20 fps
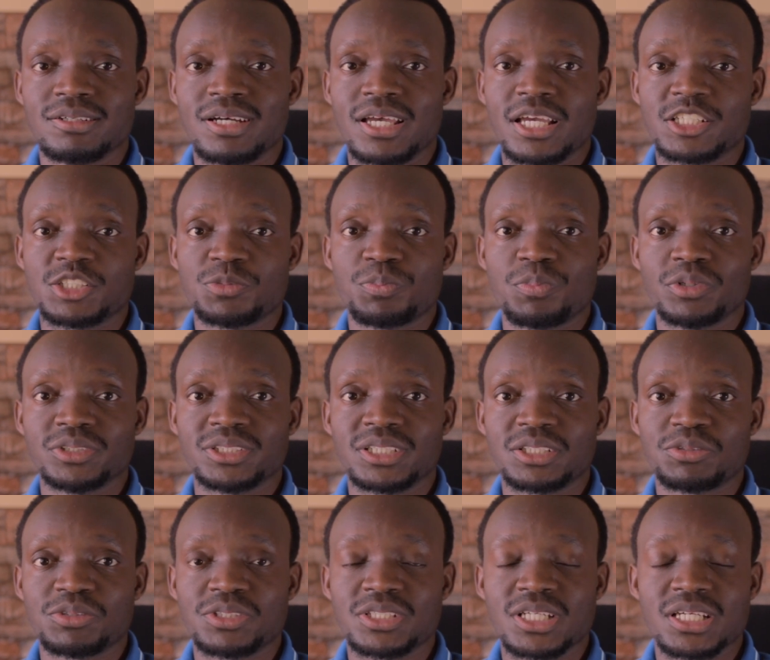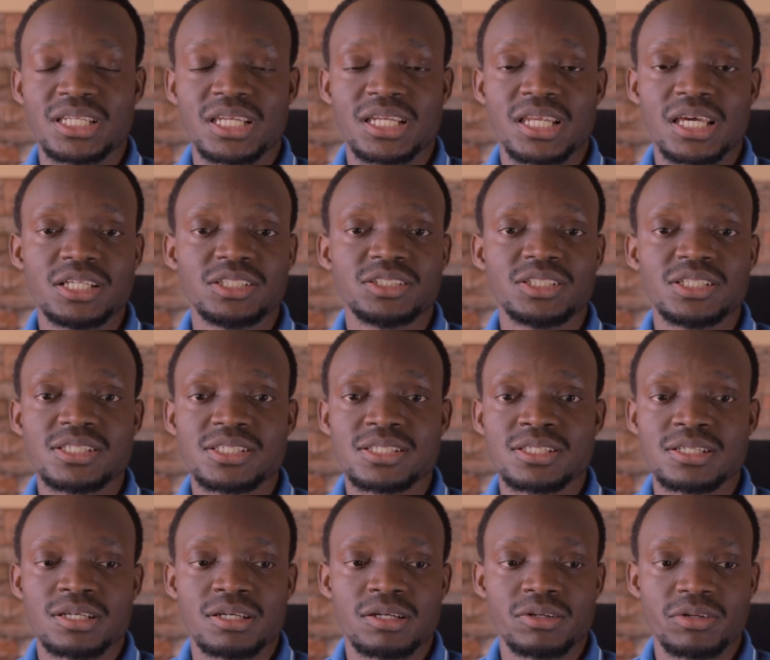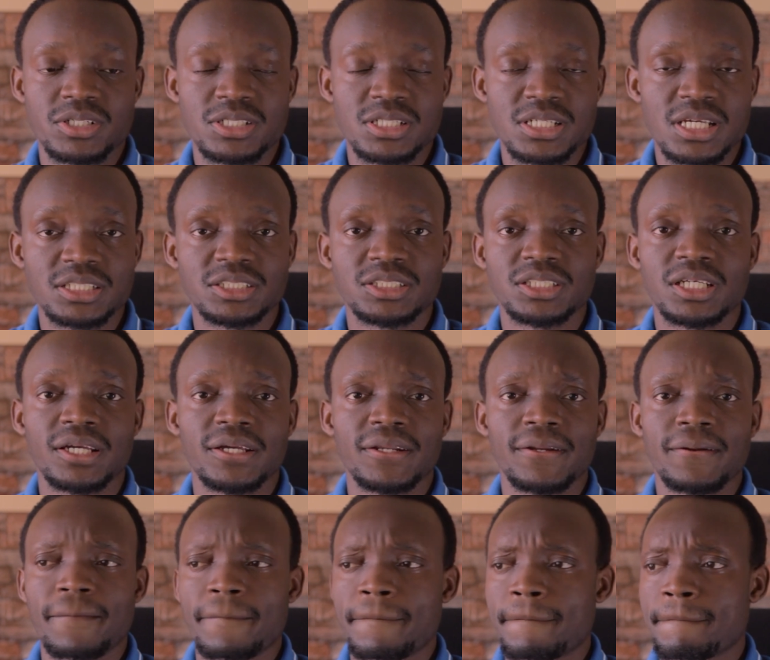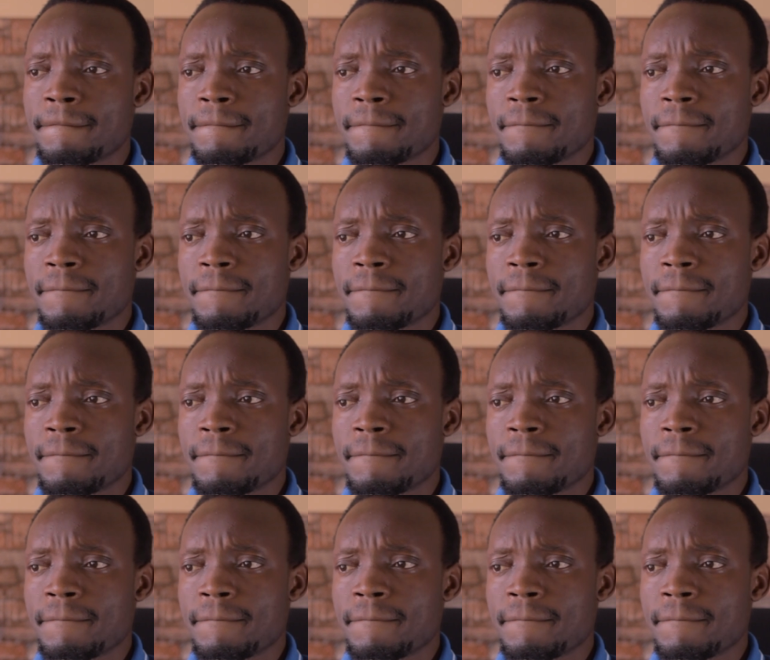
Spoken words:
exposure to certain agents, radiation.